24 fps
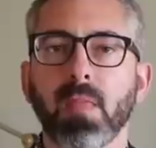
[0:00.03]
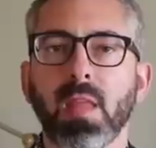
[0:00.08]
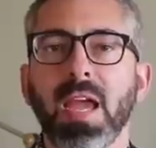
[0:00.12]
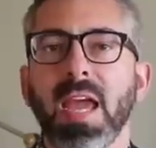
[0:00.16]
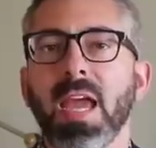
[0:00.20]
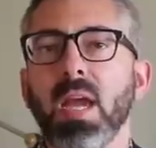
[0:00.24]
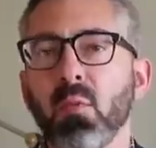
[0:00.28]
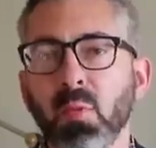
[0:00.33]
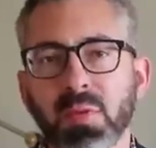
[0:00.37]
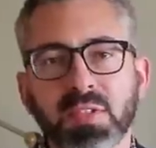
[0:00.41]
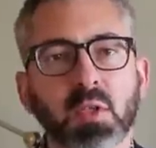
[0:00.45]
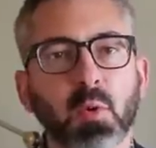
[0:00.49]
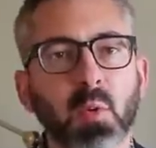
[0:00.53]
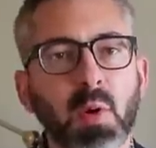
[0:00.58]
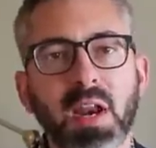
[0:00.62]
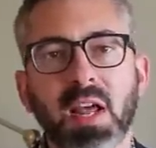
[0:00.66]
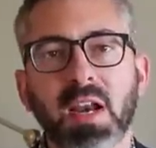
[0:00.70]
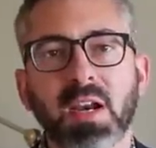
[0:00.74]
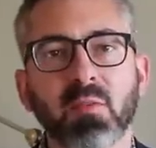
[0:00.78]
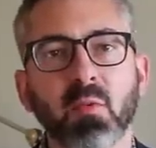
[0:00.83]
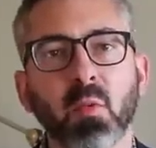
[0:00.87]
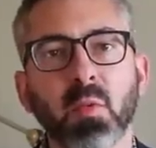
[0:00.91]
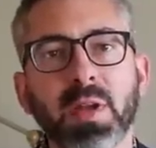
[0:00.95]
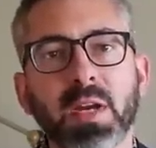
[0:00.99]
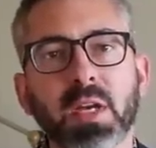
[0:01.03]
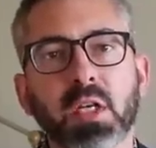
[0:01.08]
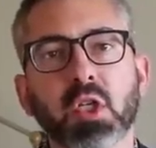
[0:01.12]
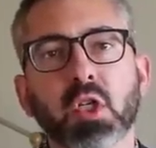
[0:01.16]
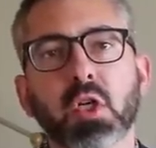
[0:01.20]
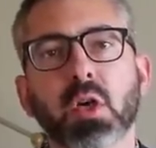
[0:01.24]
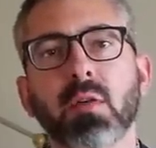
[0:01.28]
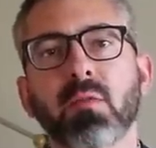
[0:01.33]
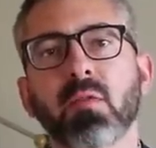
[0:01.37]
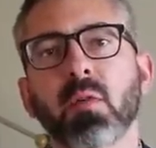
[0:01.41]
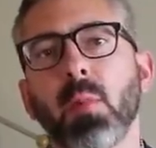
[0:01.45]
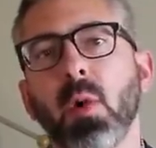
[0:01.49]
Hey, what's going on everyone? It's
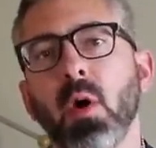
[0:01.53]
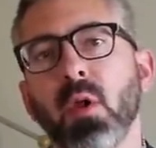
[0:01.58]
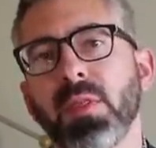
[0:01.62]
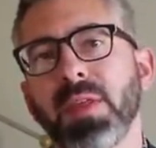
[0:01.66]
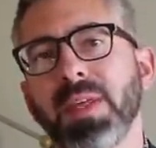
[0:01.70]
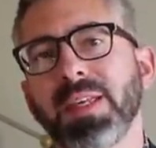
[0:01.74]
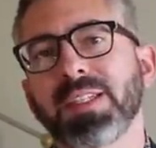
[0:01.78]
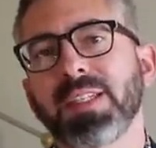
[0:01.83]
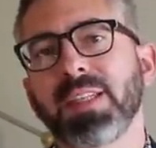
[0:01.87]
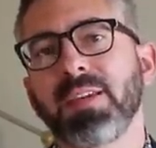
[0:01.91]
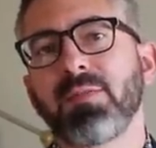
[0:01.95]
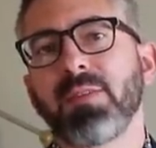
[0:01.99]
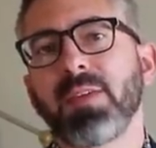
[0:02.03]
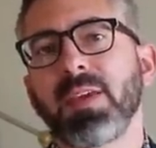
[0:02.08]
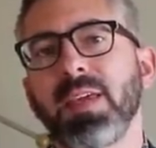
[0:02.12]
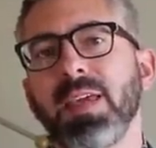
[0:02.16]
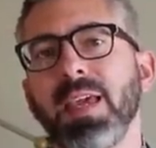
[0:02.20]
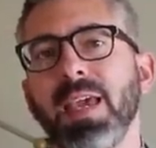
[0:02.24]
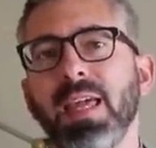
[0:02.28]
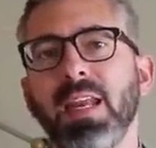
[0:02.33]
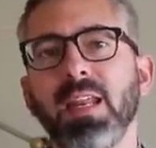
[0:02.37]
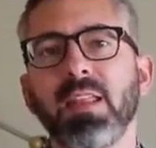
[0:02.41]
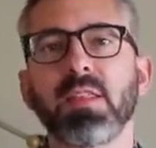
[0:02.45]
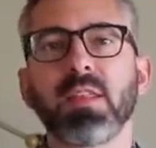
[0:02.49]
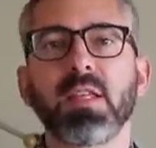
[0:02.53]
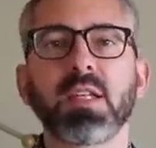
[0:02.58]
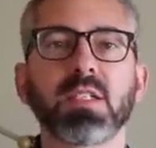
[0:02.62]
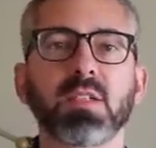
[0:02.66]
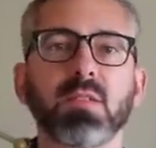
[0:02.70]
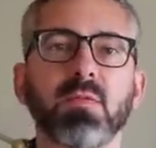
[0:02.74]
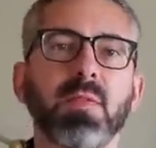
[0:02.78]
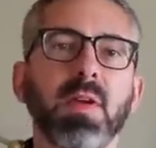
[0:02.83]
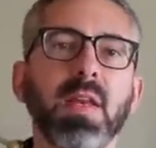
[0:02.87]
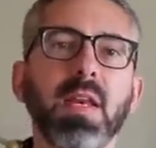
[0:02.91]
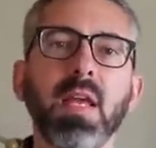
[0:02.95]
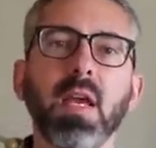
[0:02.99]
Sean from All Things EV and in this
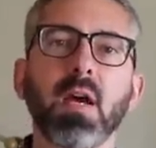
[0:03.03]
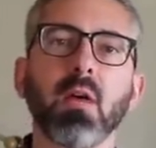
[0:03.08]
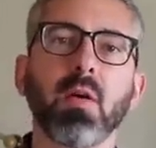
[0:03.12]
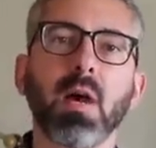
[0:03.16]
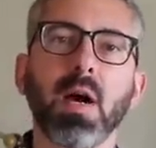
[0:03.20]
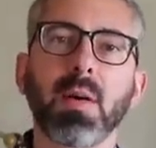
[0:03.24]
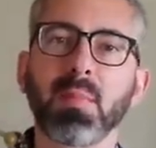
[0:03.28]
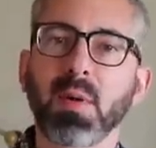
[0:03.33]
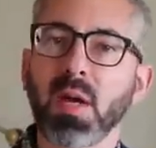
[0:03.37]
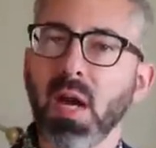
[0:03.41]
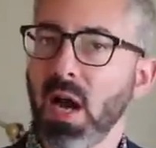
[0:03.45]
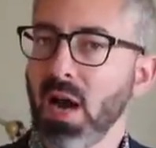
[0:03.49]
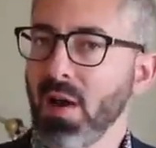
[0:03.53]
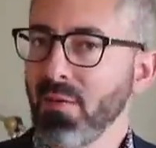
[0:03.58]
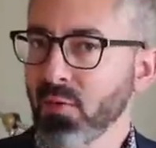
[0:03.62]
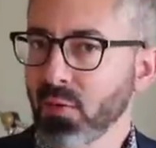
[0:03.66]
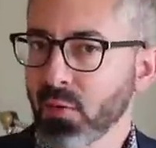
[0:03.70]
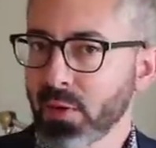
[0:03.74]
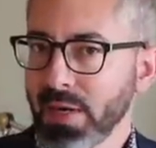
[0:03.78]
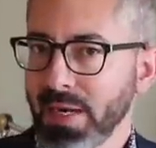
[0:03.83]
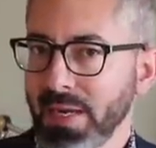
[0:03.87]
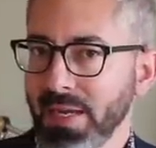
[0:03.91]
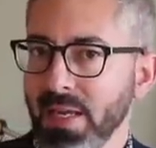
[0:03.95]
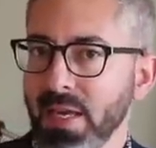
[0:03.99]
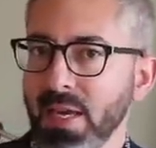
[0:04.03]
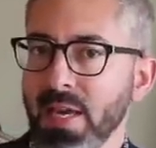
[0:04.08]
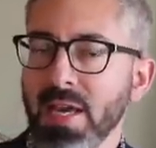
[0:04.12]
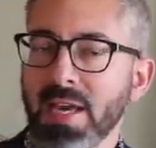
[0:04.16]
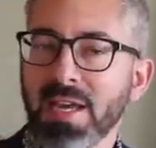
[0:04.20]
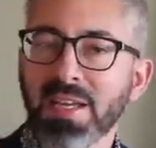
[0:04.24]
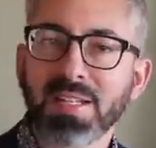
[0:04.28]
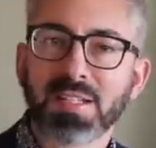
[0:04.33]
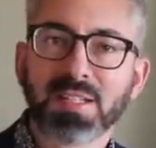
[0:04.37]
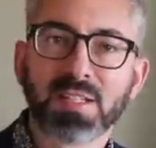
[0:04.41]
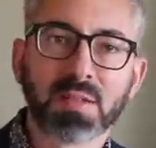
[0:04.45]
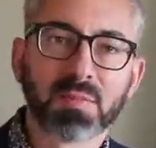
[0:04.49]
video I'm covering
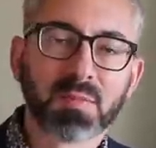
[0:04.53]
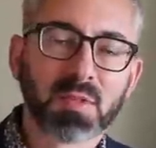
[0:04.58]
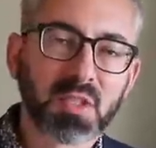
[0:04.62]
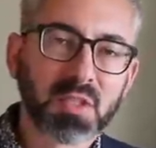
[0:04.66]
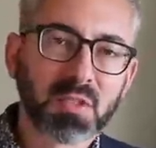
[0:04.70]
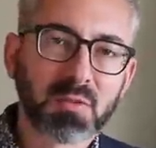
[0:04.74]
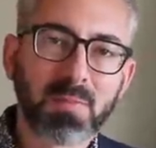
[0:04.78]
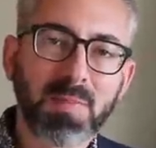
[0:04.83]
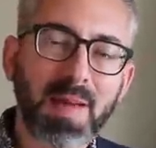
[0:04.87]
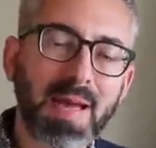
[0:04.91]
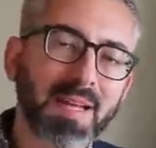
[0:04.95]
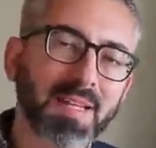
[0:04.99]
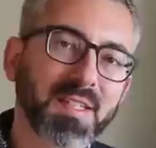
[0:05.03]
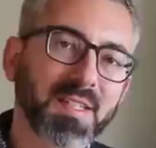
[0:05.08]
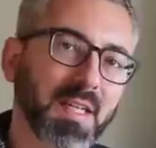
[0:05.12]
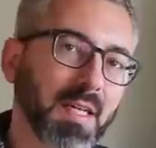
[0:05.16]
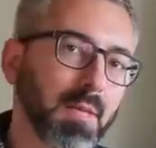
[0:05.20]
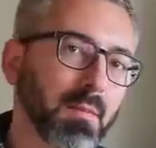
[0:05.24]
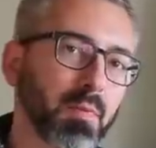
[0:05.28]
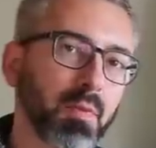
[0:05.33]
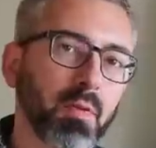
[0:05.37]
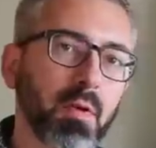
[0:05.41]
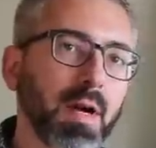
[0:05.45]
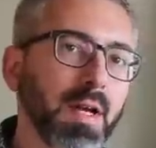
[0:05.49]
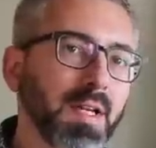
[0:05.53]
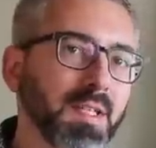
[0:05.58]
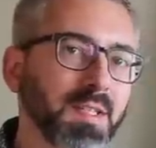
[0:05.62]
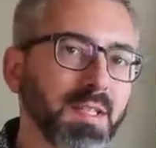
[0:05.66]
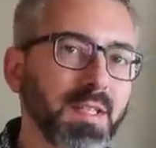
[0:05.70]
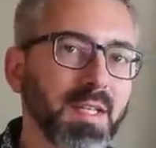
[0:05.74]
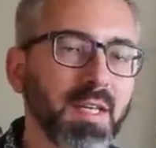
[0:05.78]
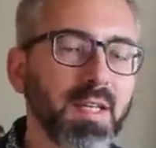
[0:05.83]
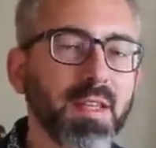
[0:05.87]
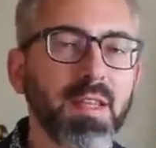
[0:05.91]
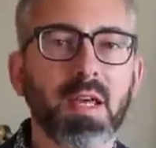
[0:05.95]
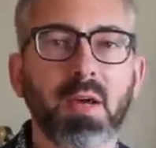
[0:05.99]
some specs and
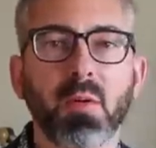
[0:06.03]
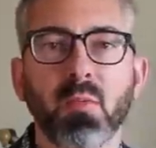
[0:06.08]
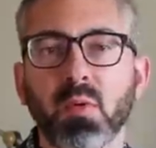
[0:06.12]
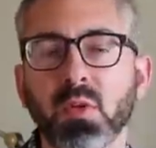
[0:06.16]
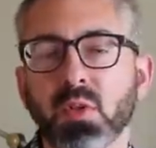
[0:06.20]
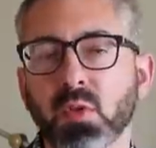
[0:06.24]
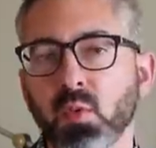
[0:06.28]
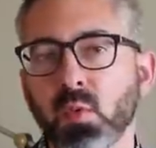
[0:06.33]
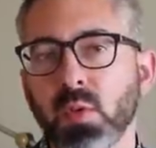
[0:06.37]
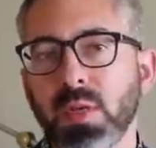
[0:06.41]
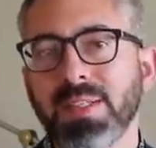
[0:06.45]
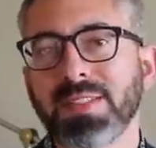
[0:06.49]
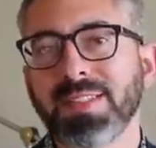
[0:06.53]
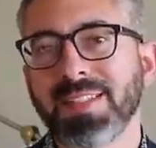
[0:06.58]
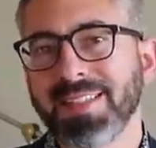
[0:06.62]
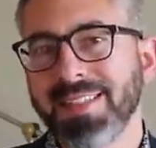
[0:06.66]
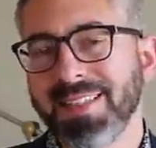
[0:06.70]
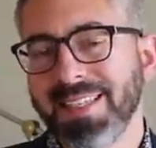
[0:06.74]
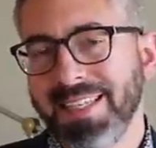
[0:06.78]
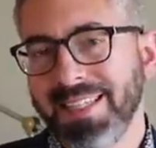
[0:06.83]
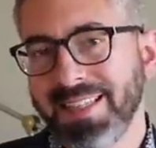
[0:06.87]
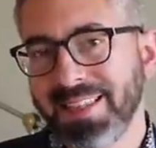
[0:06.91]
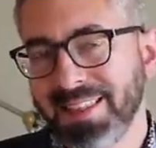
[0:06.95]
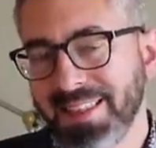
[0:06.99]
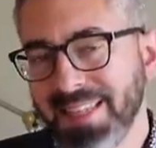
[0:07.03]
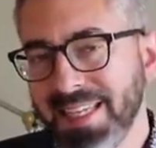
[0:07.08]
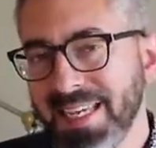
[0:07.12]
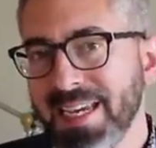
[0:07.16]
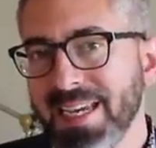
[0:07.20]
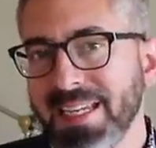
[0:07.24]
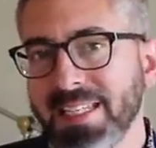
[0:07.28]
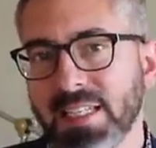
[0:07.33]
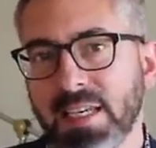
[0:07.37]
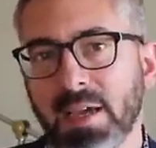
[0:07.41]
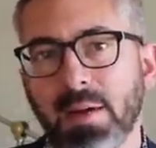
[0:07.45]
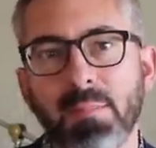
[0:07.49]
pricing that was recently
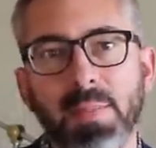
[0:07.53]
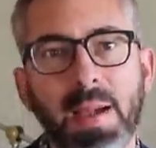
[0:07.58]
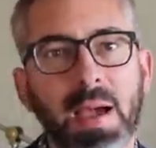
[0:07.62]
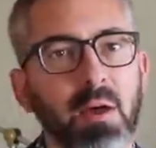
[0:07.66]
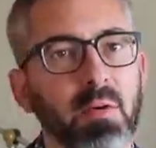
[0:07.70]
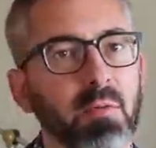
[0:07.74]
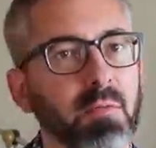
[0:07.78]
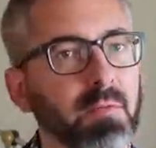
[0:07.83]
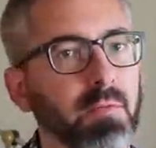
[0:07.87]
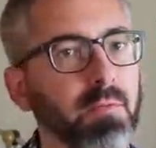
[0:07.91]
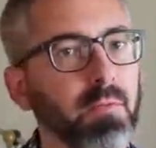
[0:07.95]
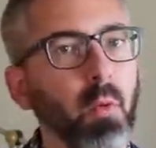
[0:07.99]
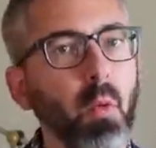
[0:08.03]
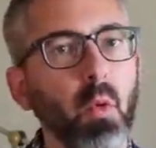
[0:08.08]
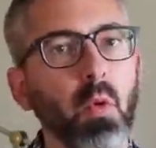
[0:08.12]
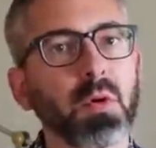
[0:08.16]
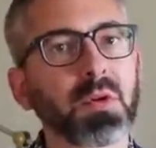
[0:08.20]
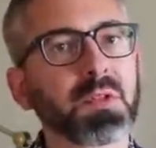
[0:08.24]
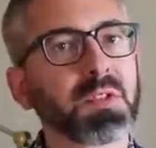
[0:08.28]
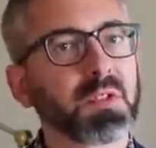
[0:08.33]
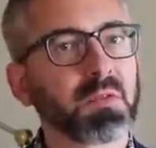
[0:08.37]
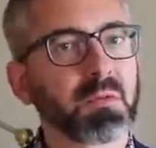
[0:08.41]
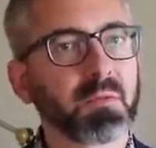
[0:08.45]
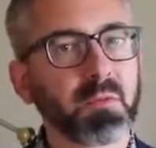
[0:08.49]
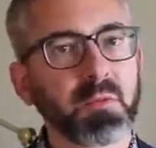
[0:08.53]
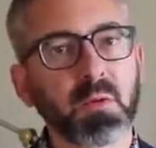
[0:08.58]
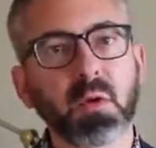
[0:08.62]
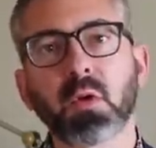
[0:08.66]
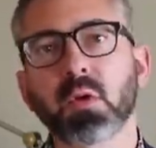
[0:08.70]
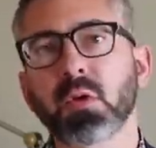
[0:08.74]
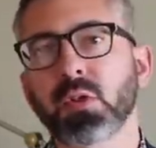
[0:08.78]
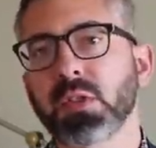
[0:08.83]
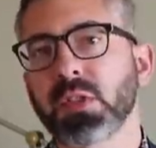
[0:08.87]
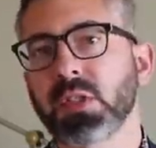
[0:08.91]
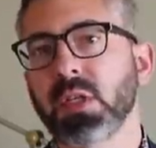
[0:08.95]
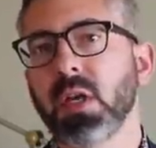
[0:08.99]
leaked about Ford's
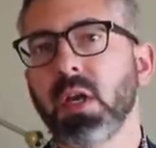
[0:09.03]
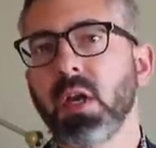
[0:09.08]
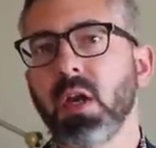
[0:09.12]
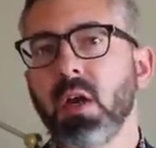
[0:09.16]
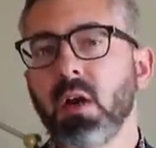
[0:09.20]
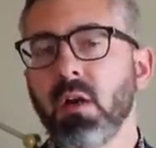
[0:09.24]
first